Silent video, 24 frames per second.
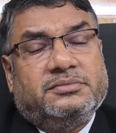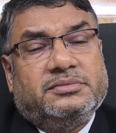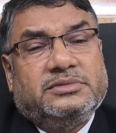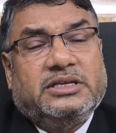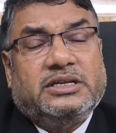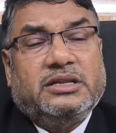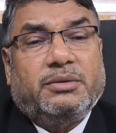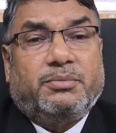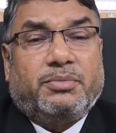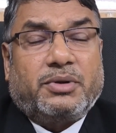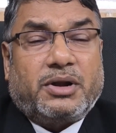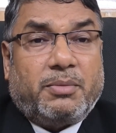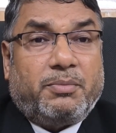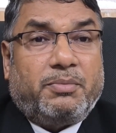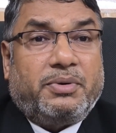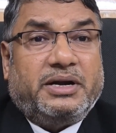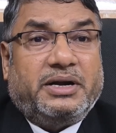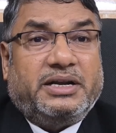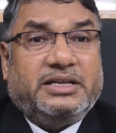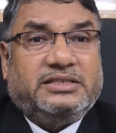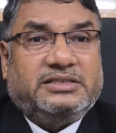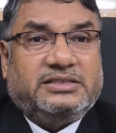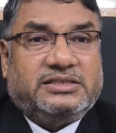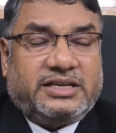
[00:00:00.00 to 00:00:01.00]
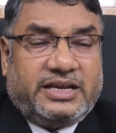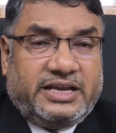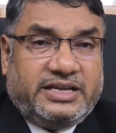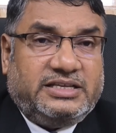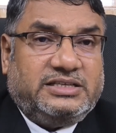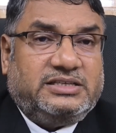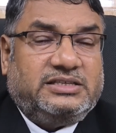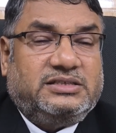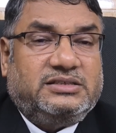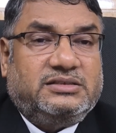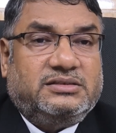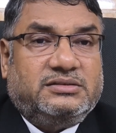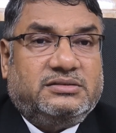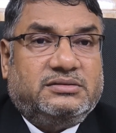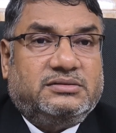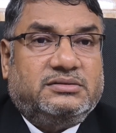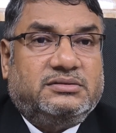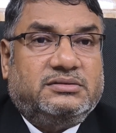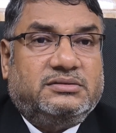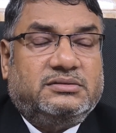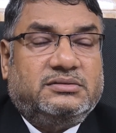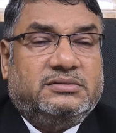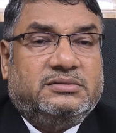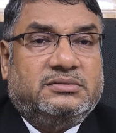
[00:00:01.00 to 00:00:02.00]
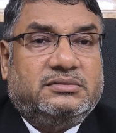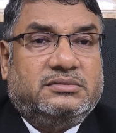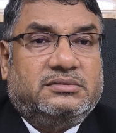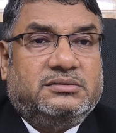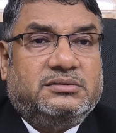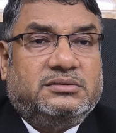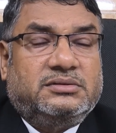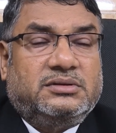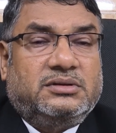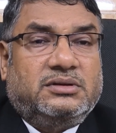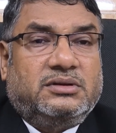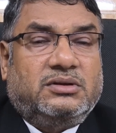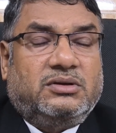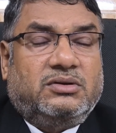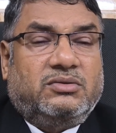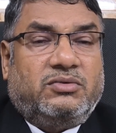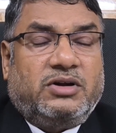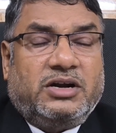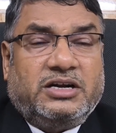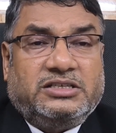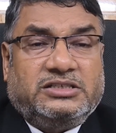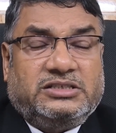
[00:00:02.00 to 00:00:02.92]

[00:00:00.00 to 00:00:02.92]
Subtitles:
Then the property size, what